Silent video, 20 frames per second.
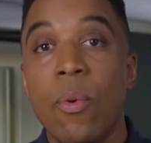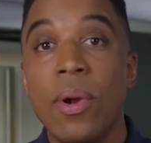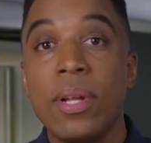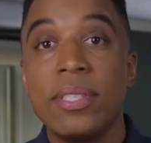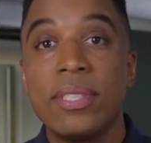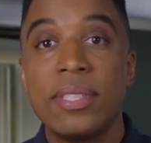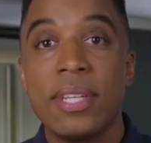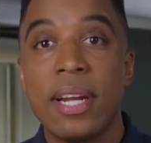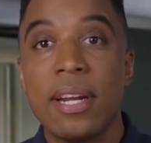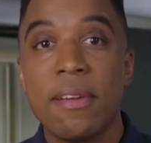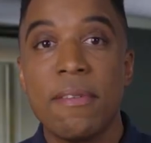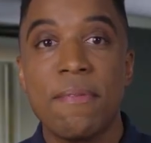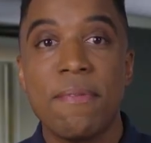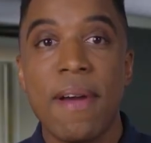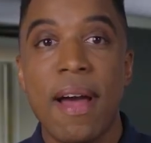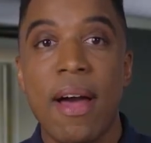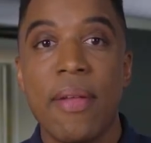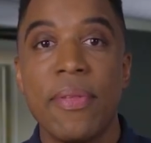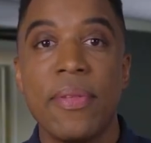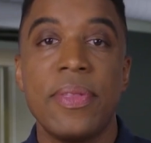One study
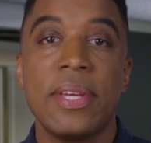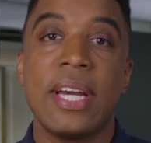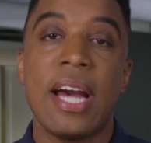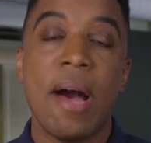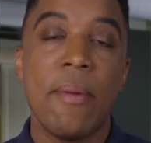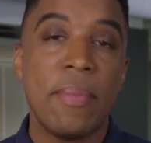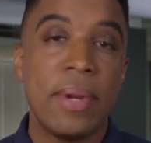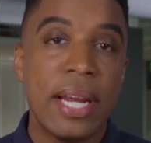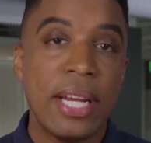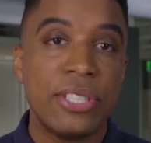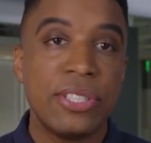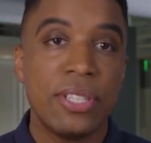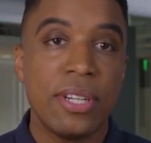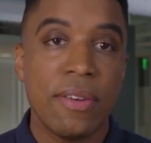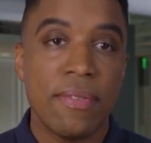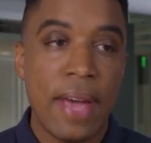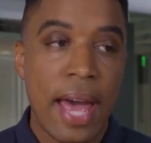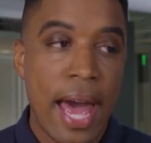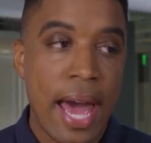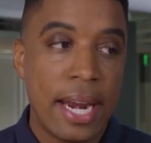found that the combination
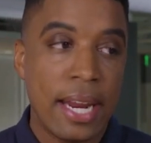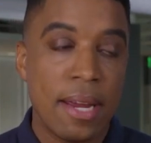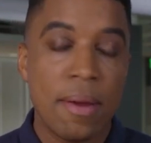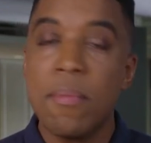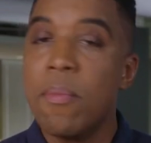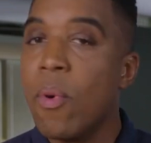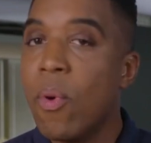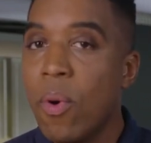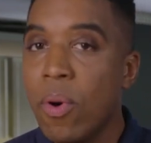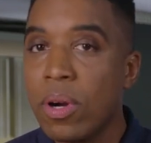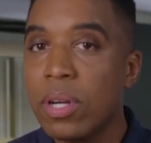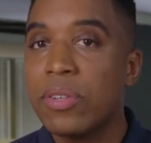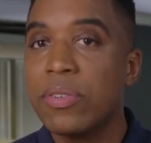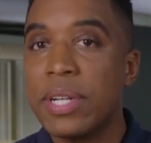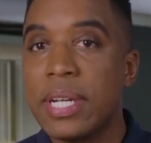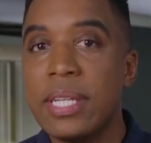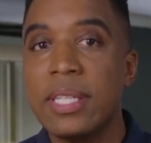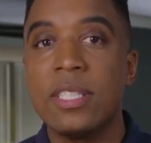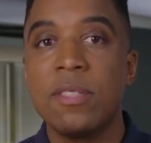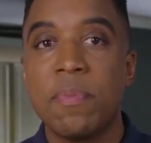of adding more
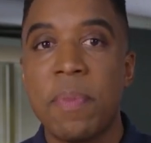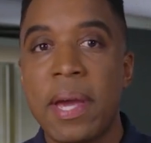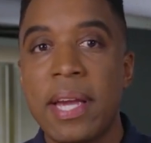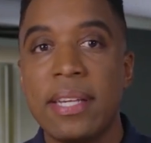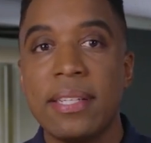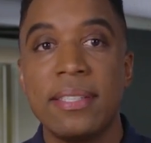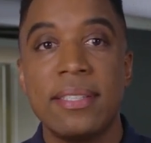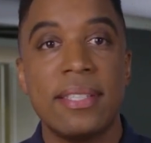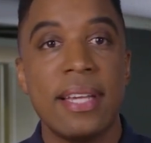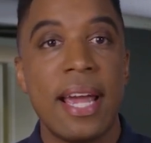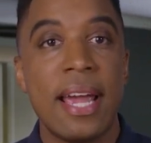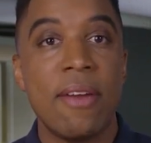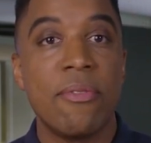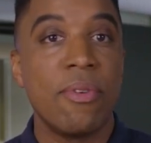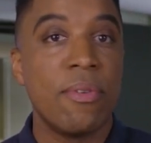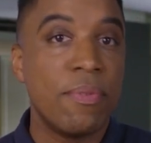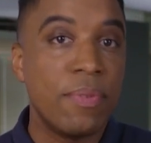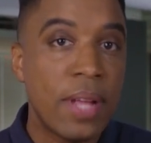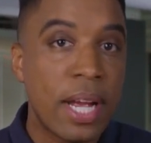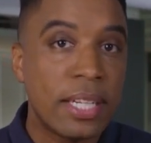green space and
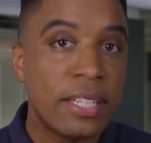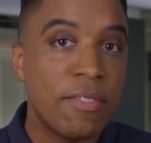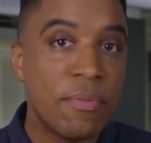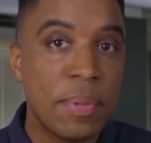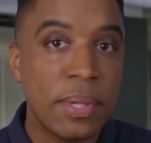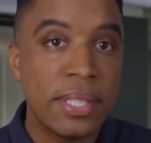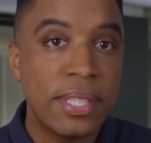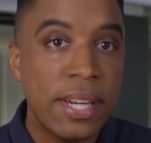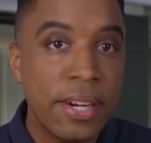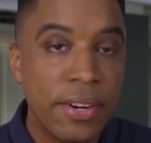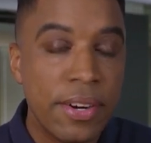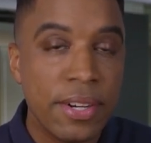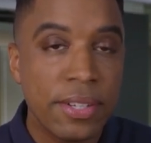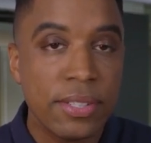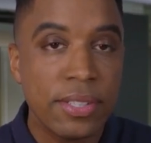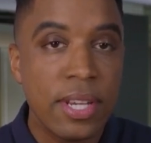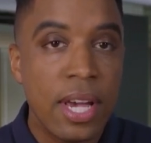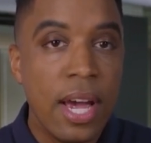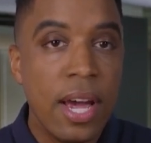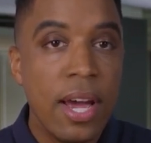reflective
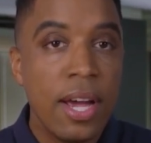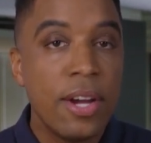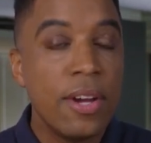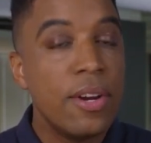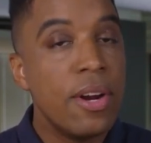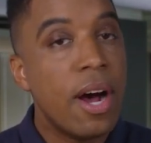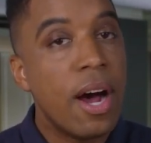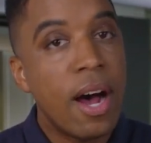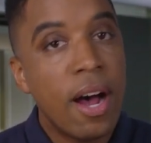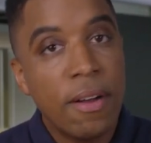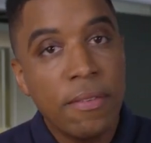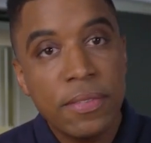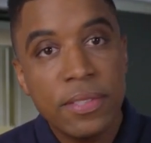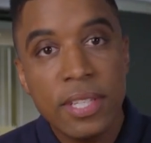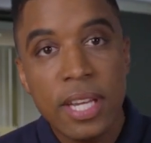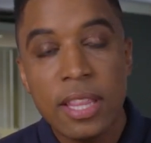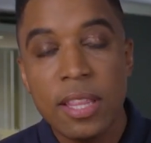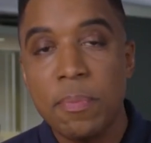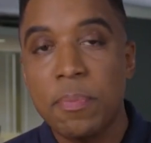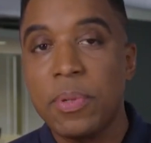materials could
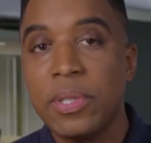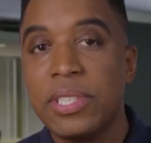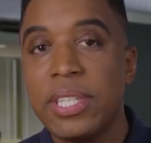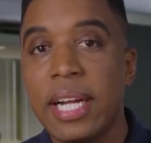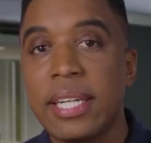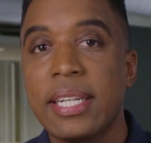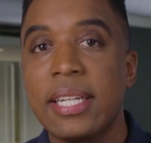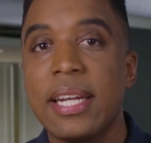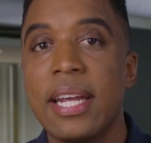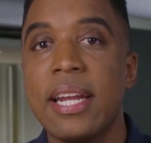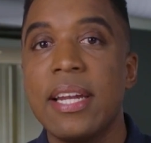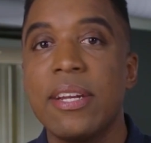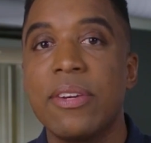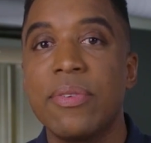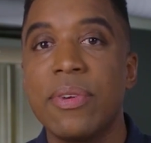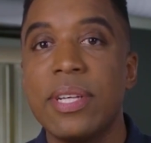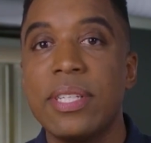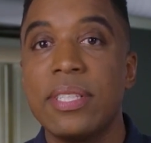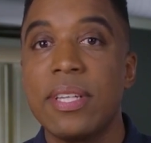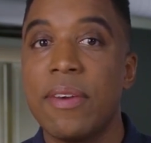offset the projected
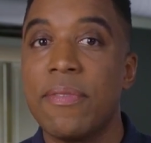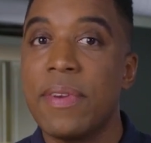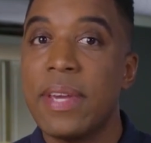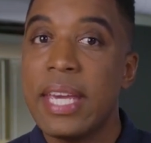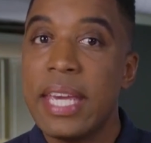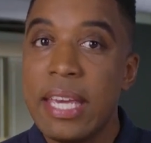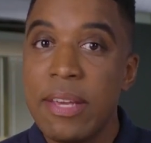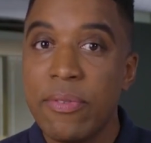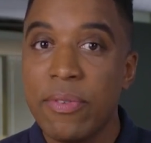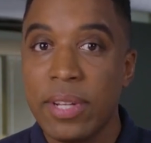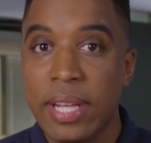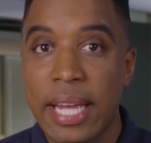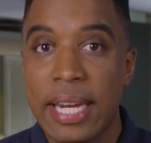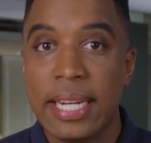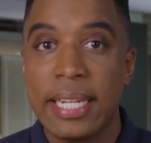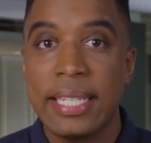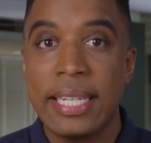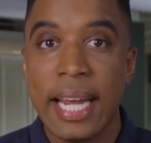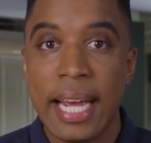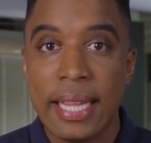increase of
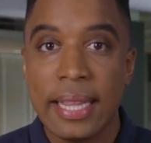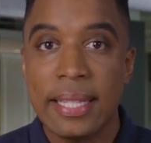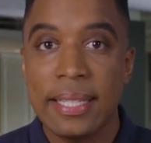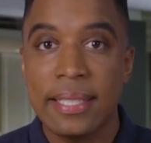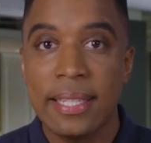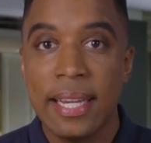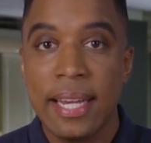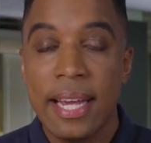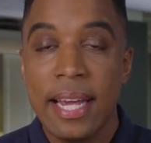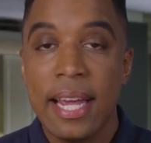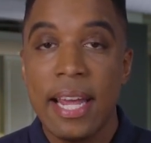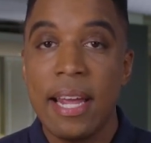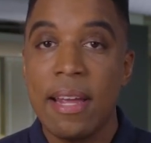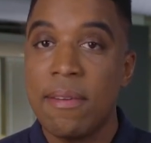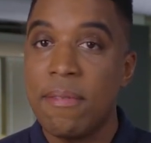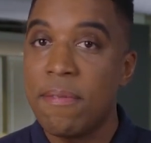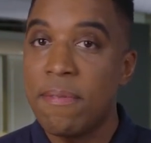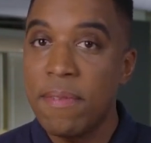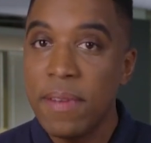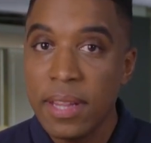heat-related deaths
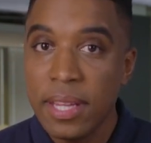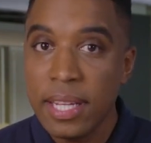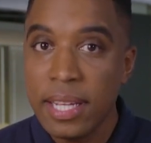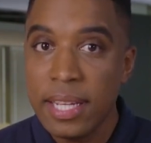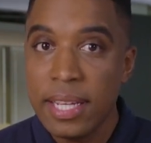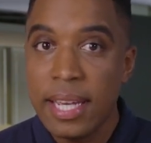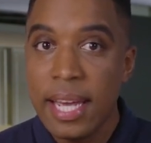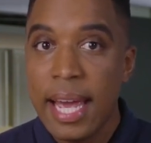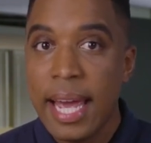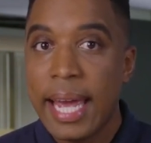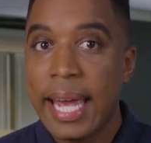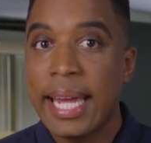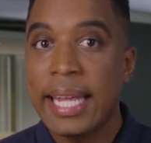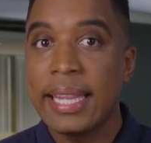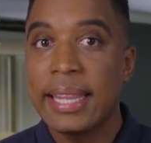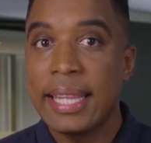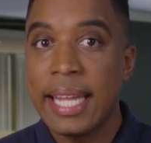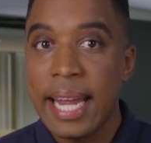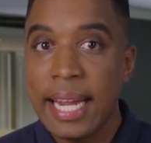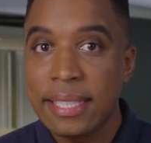in Philly,
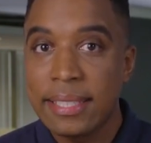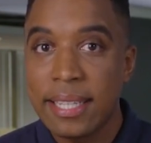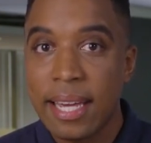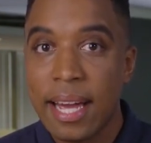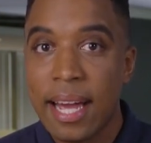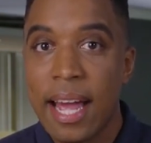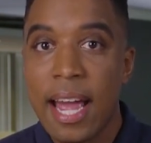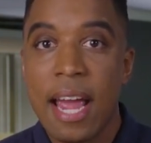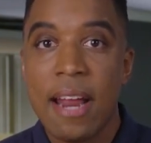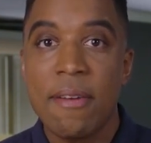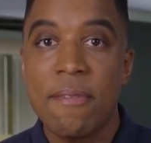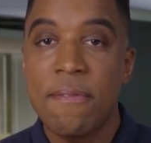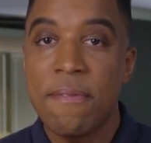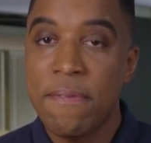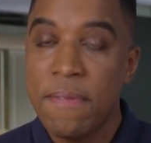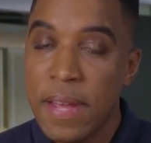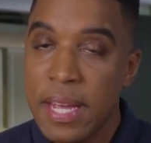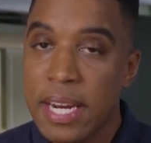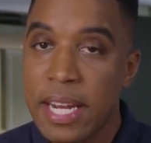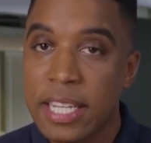Atlanta, and
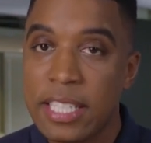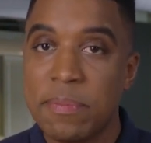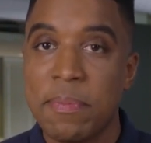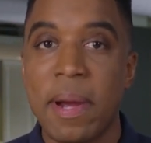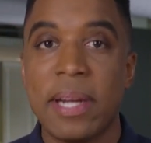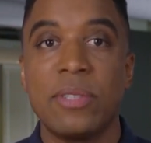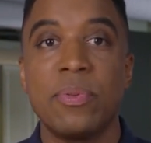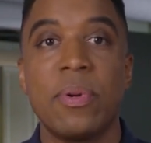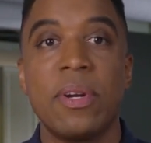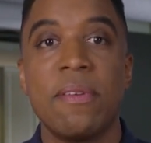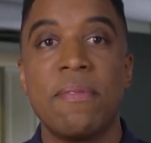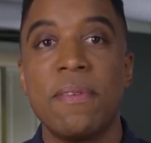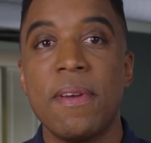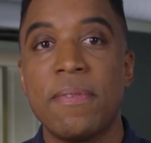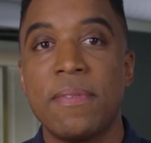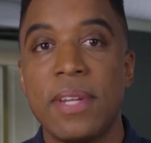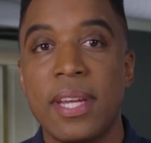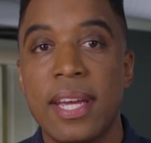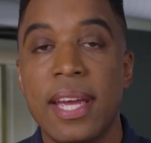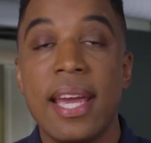Phoenix by twenty
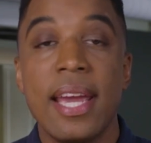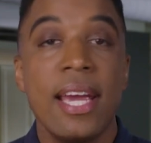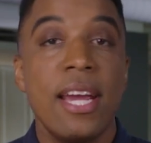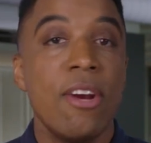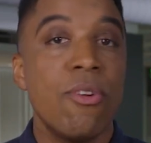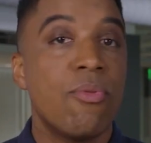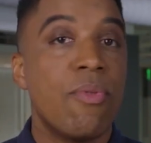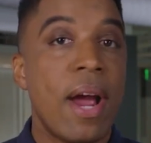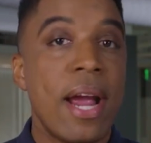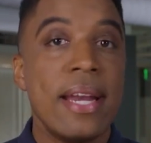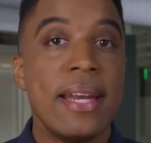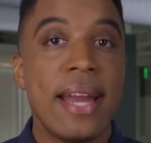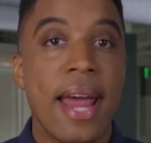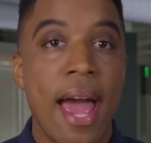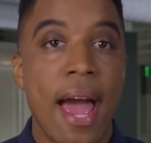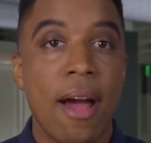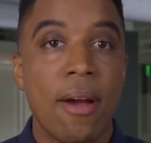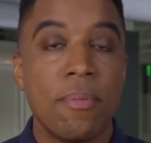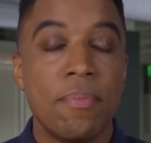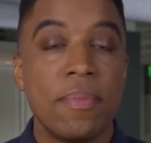fifty. Right
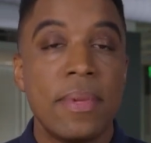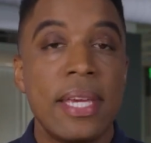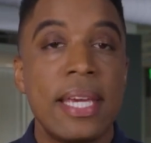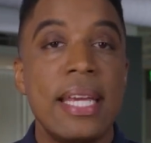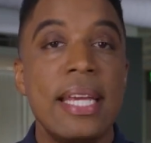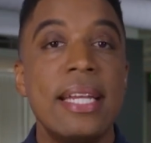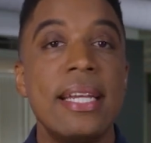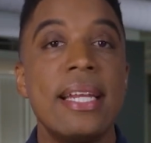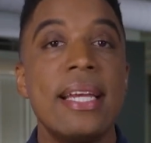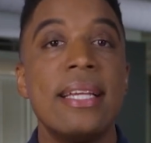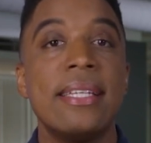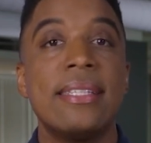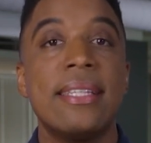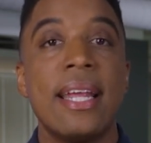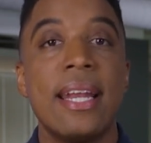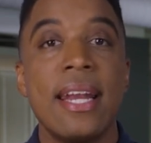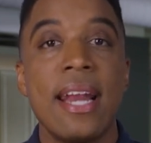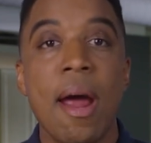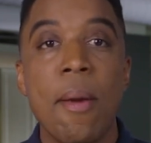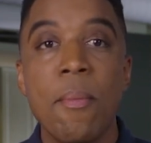now, heat is
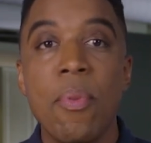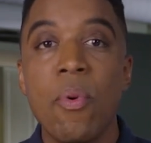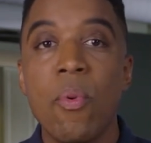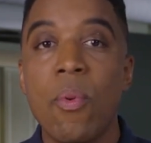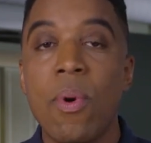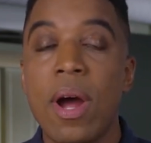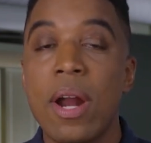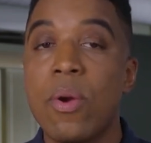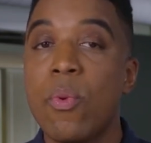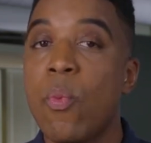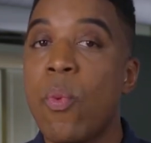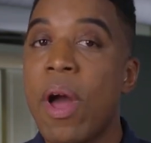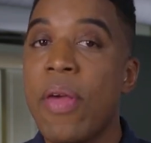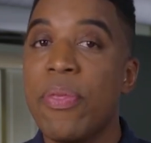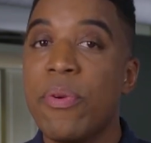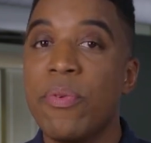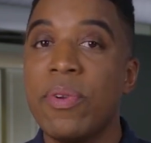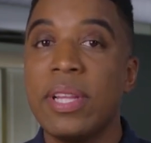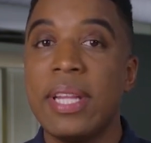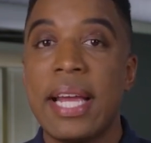the number one
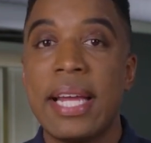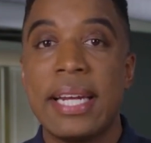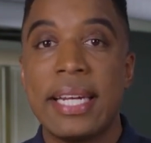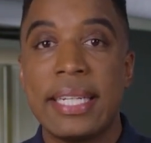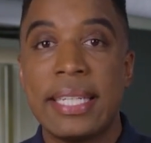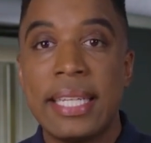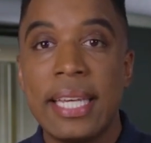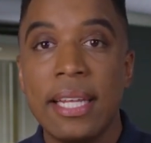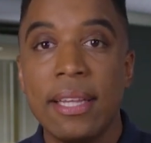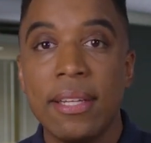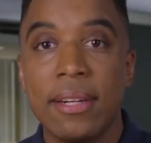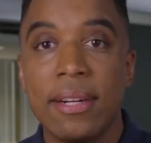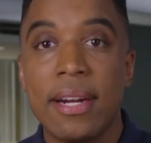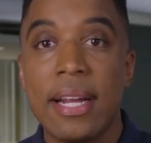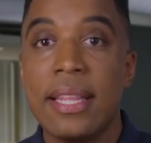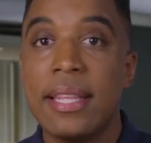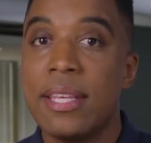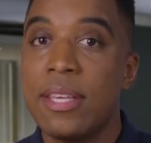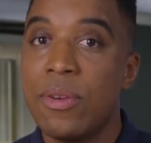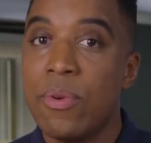weather-related killer
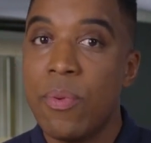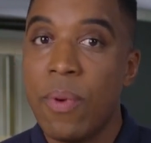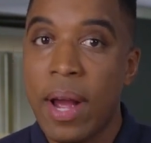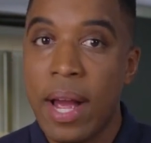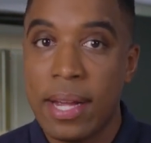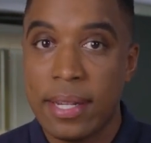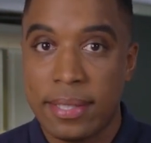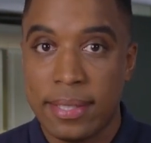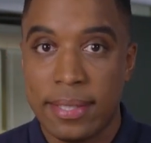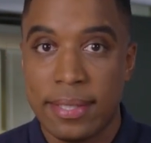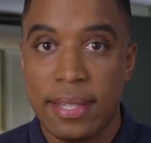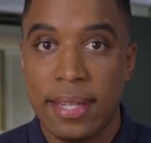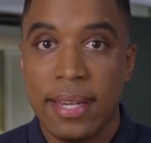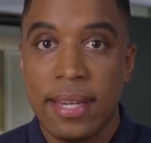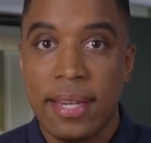in the U S.